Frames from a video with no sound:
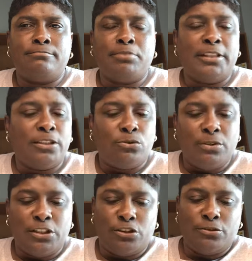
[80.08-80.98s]
political
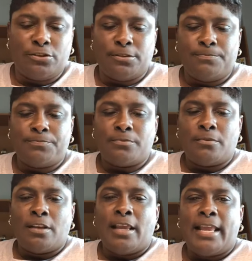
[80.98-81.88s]
issues.
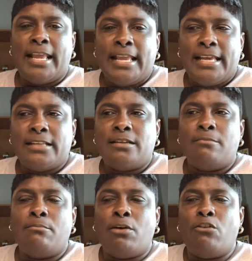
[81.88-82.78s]
And
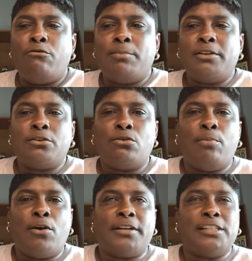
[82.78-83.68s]
both political
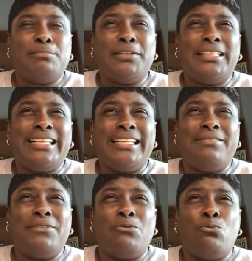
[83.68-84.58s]
parties
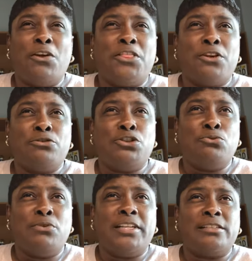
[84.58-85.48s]
believe that what they're
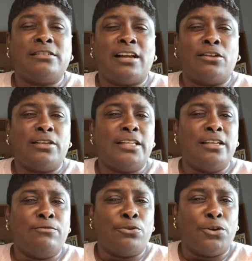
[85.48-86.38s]
doing is not only
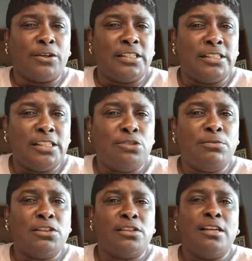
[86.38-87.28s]
good for their
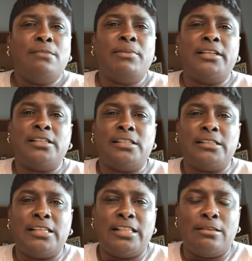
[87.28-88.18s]
constituents, but it
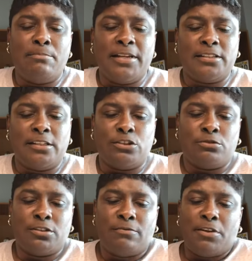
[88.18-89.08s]
is in the best
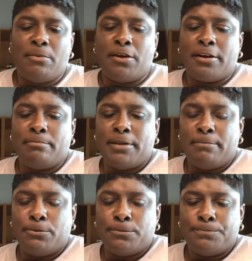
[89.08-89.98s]
interest of the American
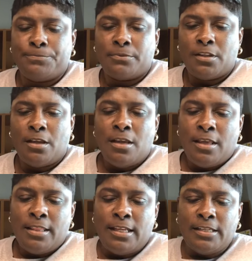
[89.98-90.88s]
people.
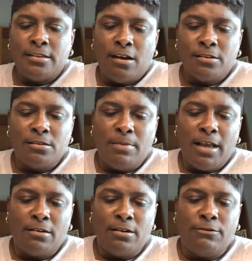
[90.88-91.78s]
Then it talks
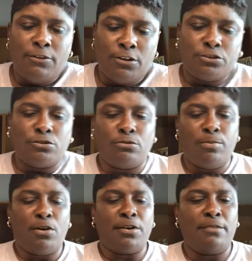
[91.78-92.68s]
about a functional
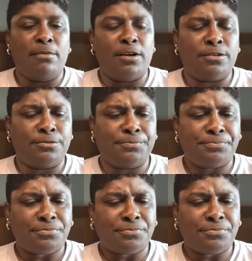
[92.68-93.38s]
party model.